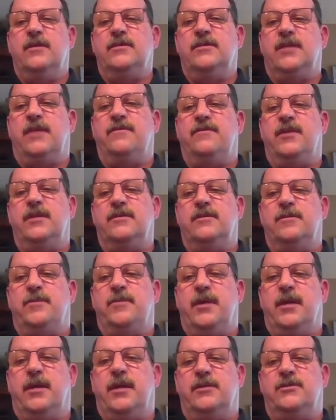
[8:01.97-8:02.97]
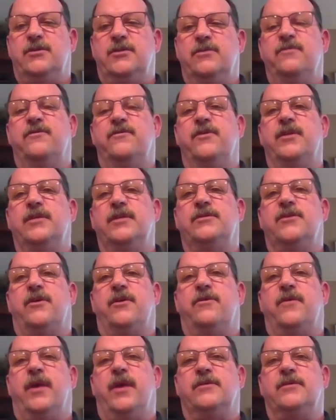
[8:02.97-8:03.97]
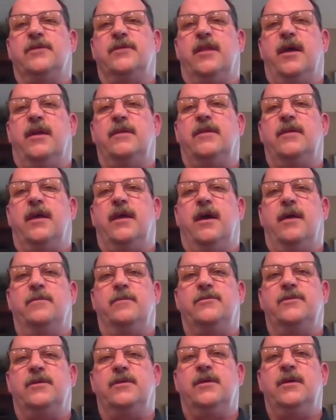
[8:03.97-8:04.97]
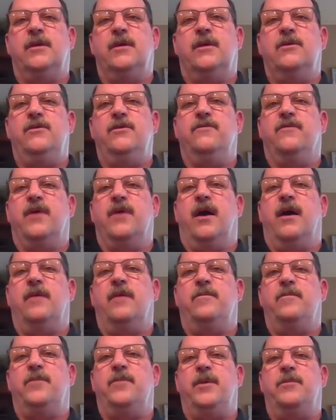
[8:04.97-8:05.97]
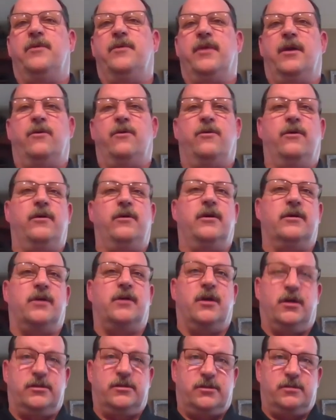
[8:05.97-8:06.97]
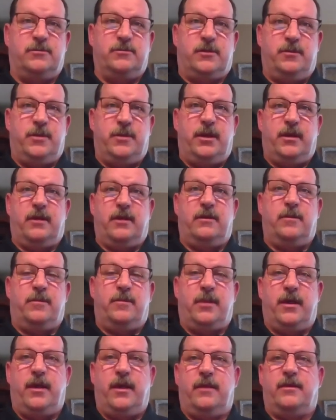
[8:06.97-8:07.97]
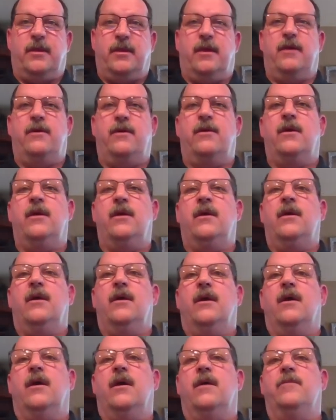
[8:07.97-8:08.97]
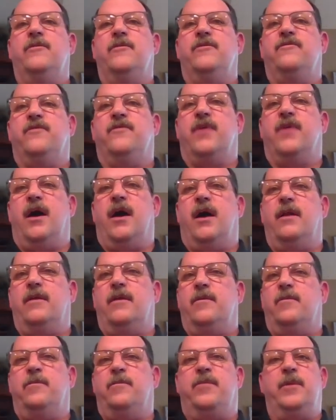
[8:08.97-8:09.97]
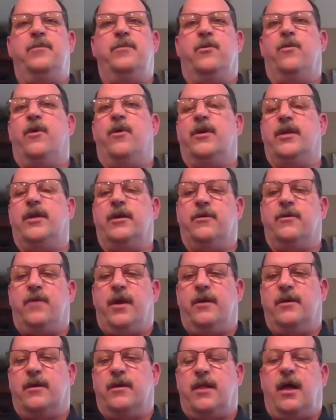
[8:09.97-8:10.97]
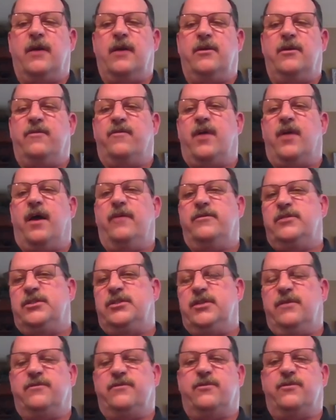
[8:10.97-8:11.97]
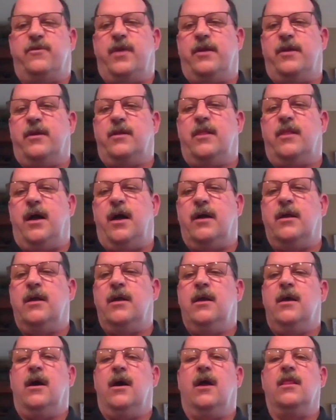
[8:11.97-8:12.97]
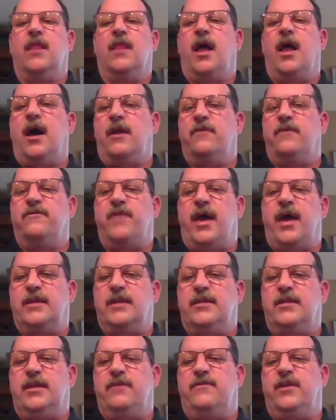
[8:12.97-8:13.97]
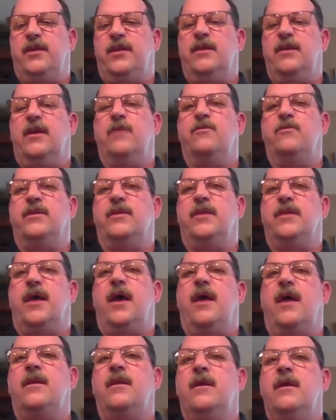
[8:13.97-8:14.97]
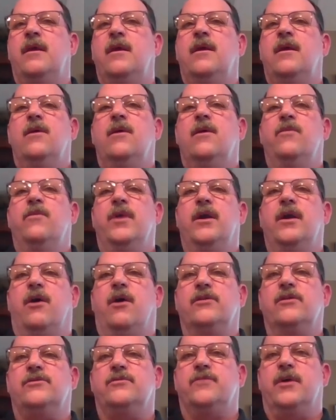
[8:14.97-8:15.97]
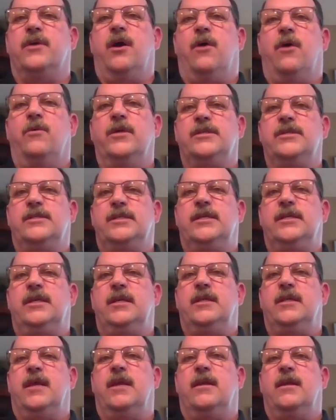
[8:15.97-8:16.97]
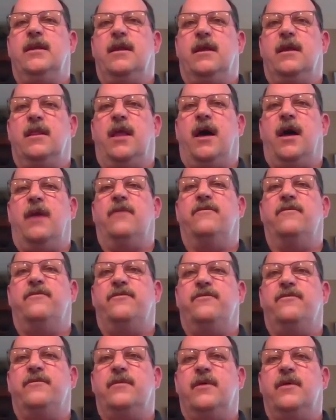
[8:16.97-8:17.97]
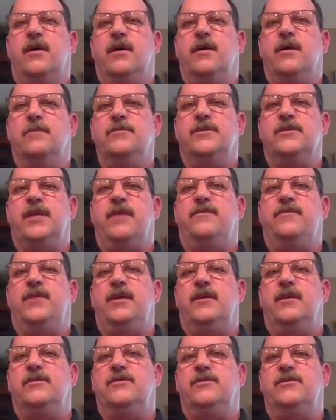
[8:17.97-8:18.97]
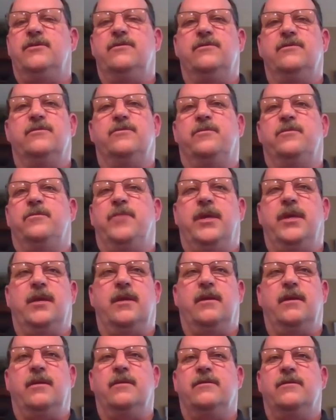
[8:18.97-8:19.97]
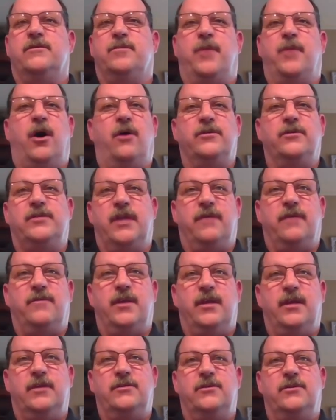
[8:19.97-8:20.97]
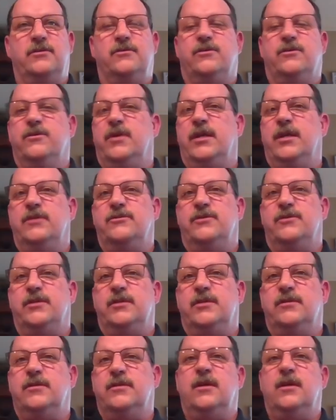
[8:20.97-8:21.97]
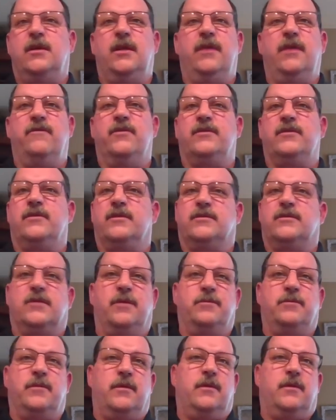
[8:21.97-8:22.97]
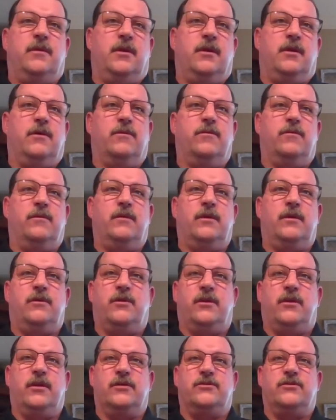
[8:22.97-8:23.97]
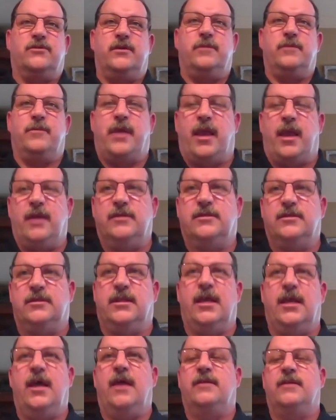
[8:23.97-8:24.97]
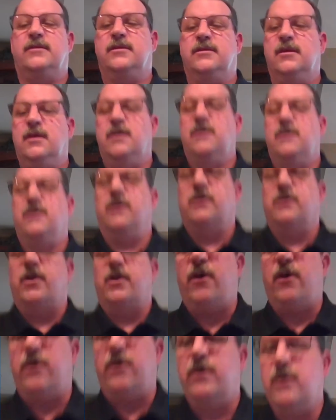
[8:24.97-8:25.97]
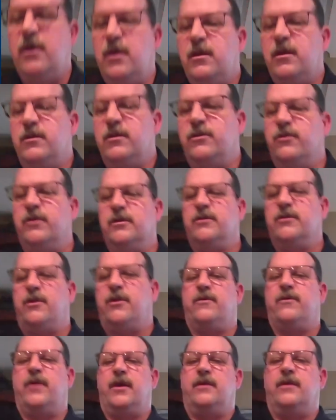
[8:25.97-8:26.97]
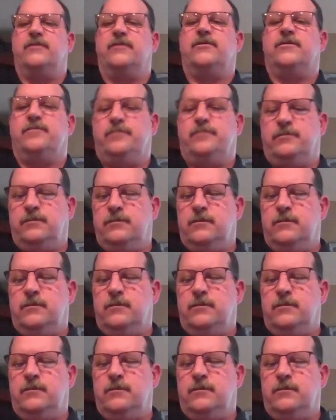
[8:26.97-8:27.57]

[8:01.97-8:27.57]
Safety is a big issue for these turnarounds. A lot of times you've got people that aren't accustomed to being in the plant there. You've got people working around the clock. You've got shifts around the clock, a lot of activity. And with that, we always see that a lot of safety issues, be it small safety issues to injuries, even to some, to the extreme case, deaths, occur during turnarounds.